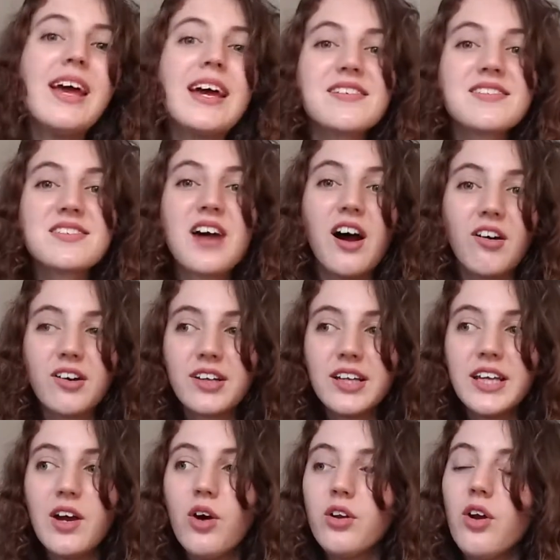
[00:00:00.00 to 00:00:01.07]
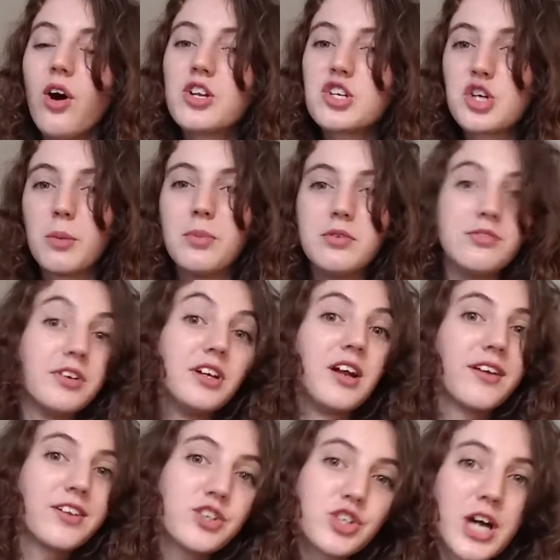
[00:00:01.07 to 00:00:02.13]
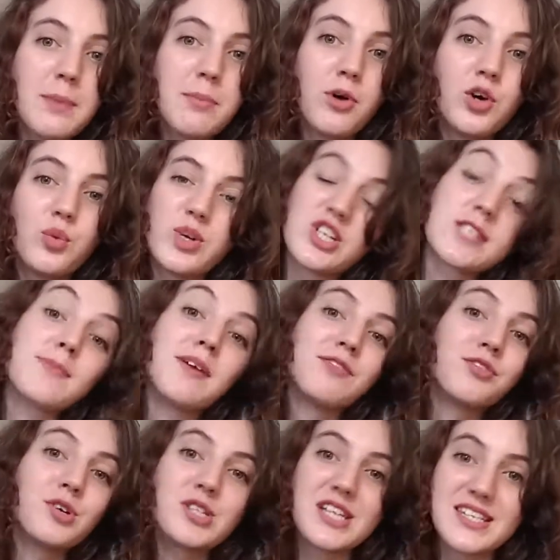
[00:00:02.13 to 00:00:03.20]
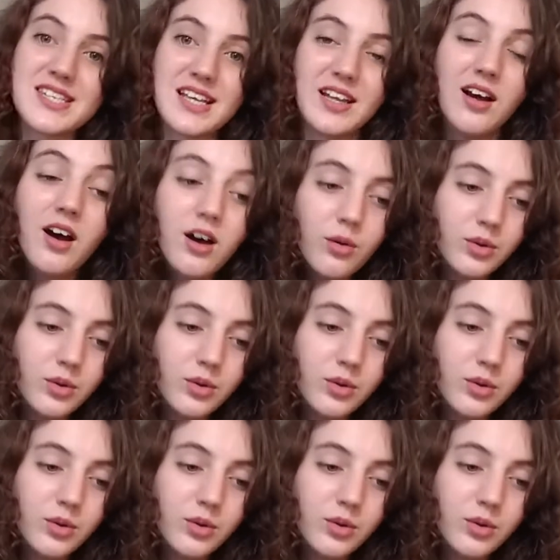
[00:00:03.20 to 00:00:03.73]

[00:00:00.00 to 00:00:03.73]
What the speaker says: is currently on top of another tripod which is meant for a DSLR,